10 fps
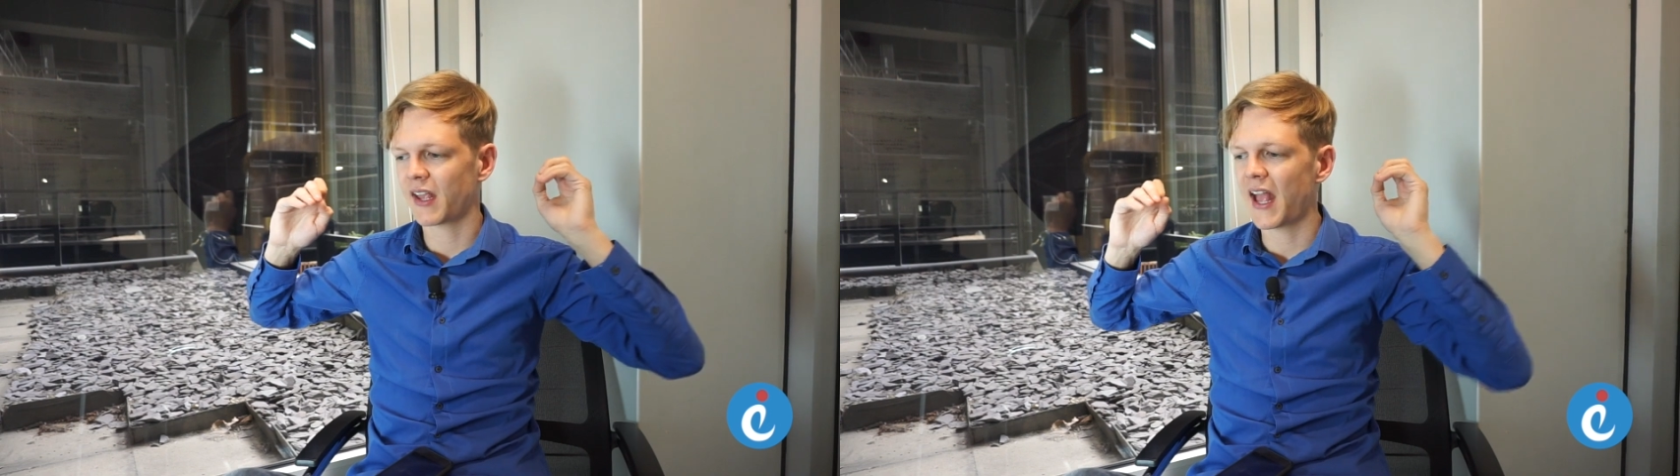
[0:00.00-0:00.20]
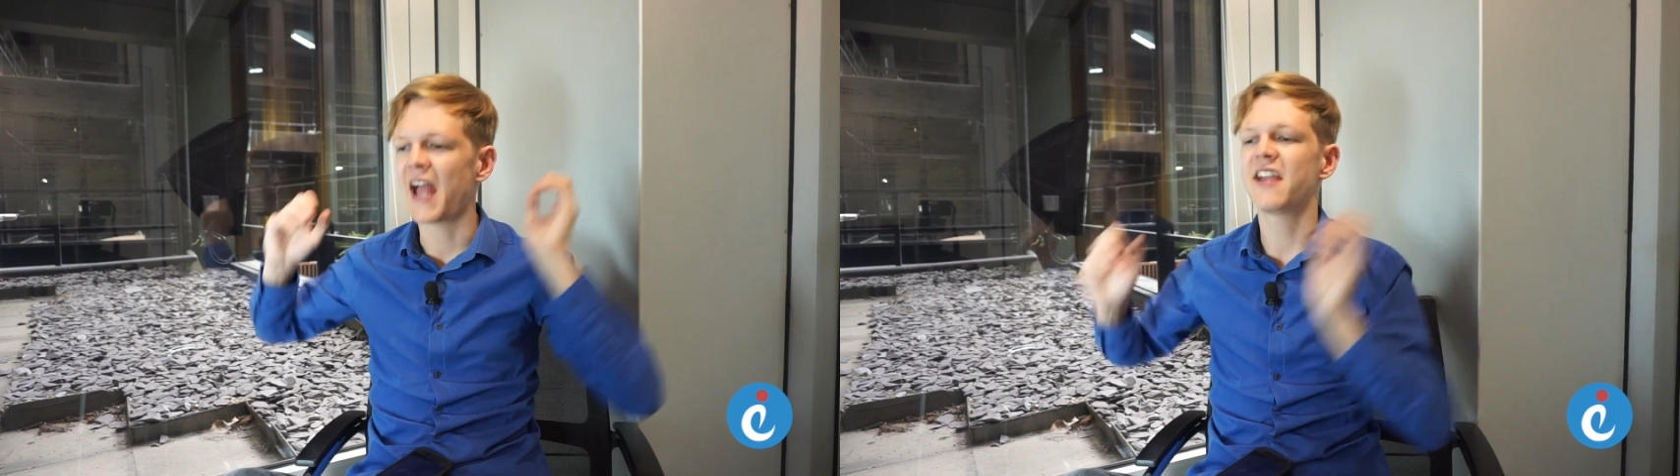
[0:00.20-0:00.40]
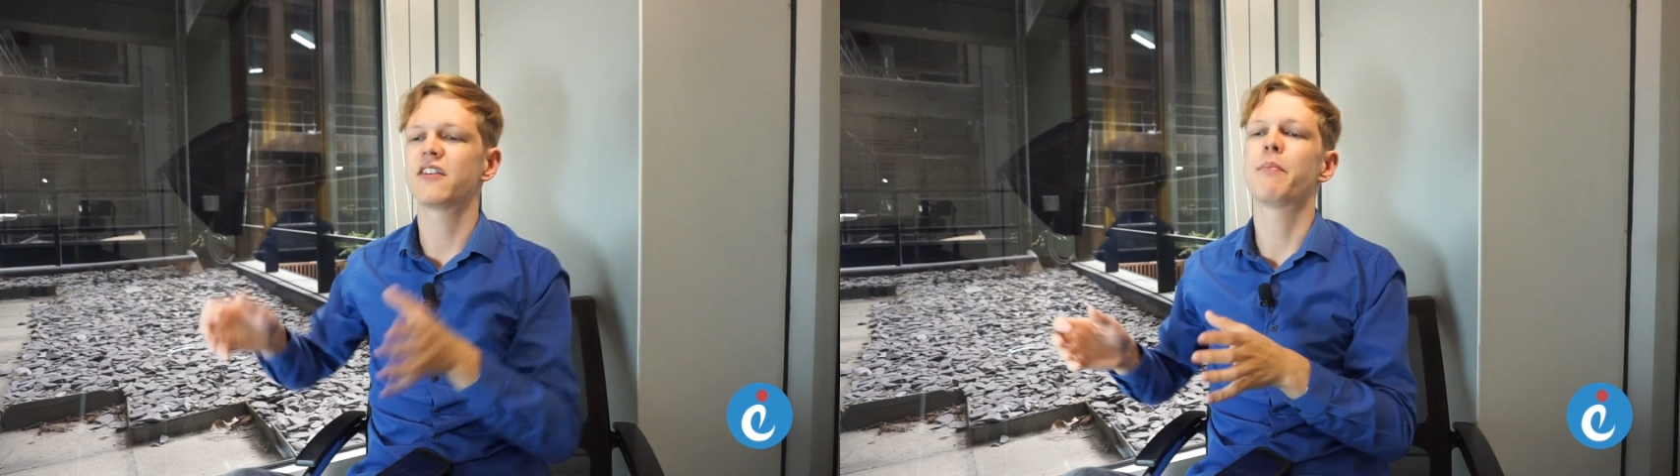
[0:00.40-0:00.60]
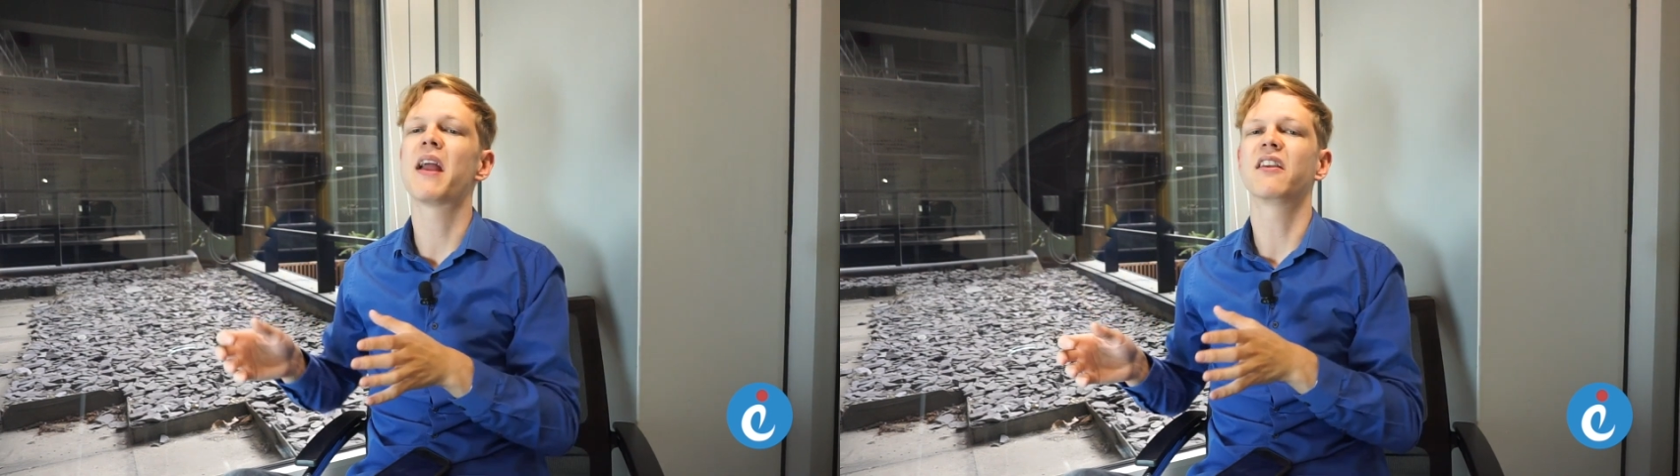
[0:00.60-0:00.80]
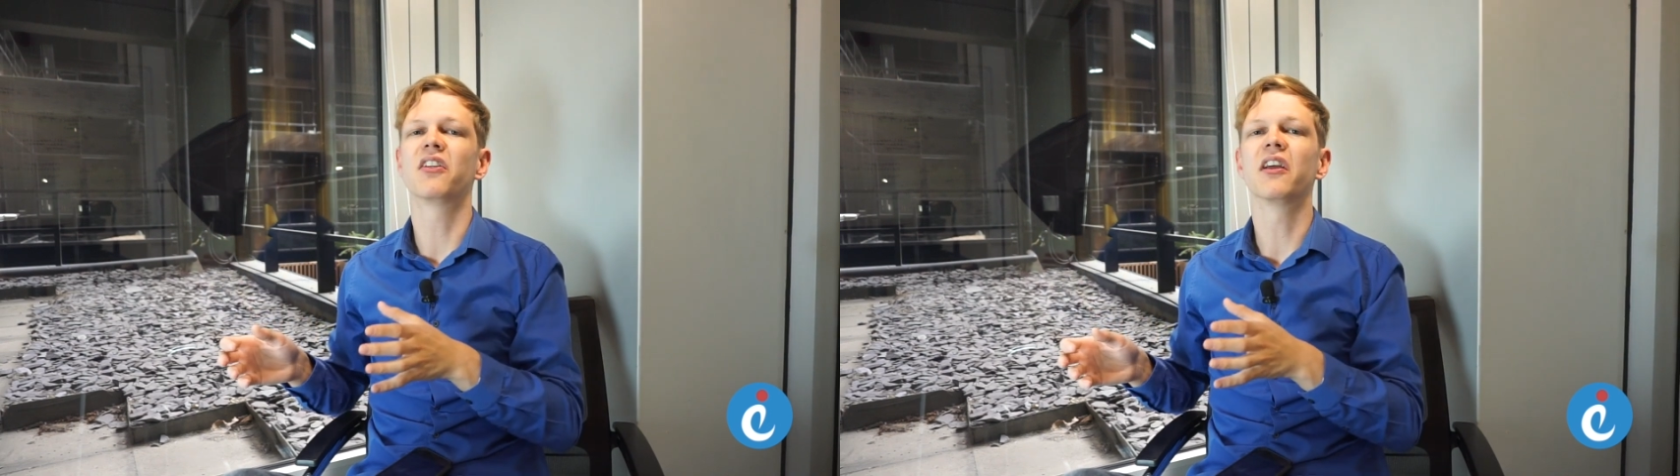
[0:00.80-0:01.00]
hate
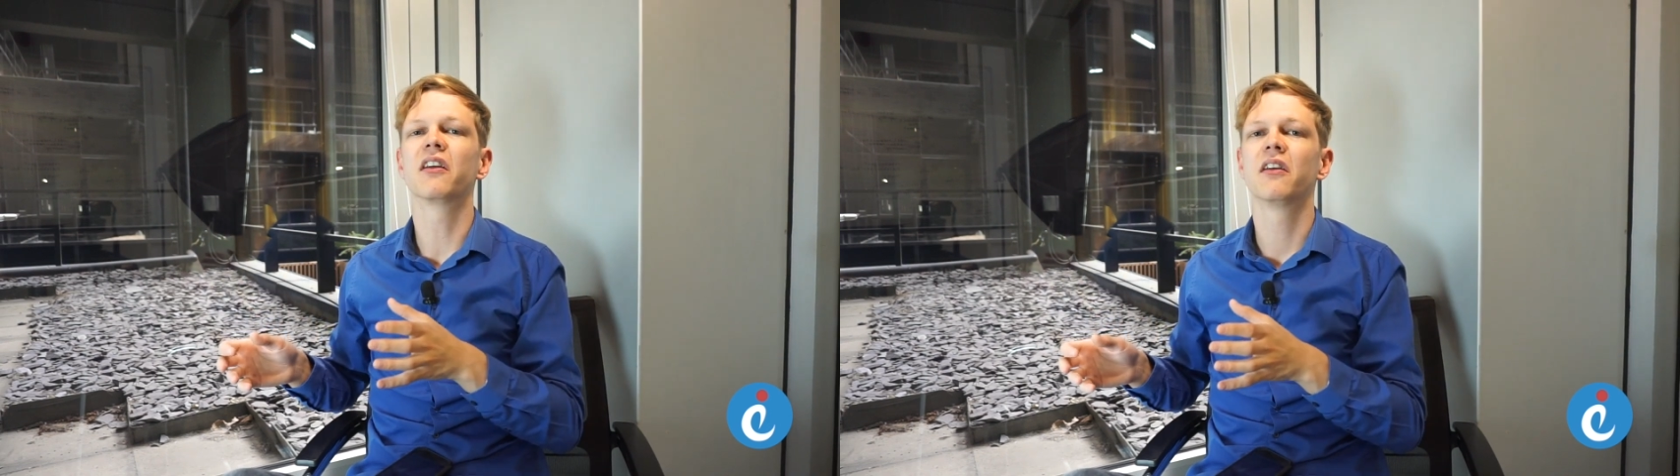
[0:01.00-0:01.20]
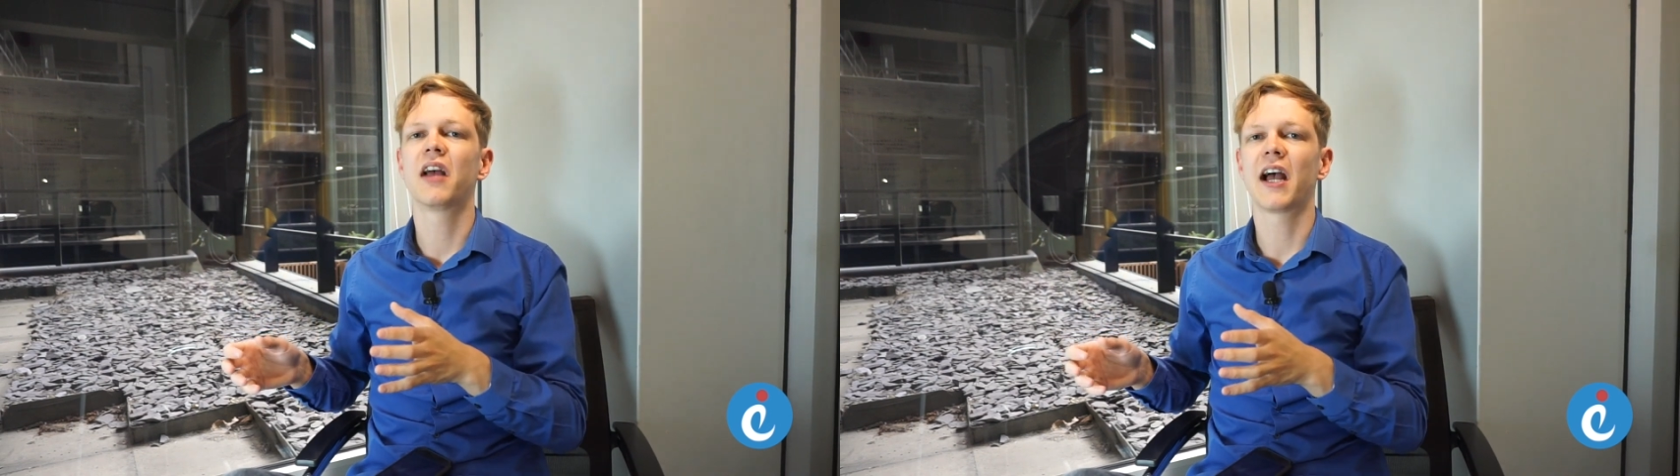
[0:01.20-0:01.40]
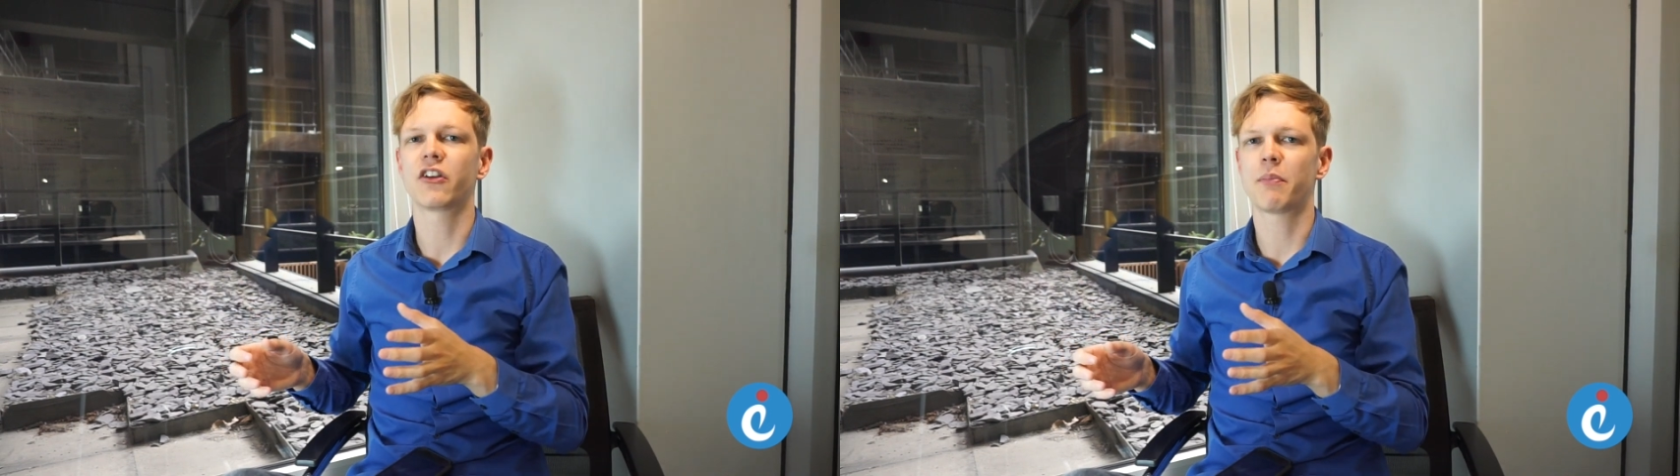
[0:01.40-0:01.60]
painting and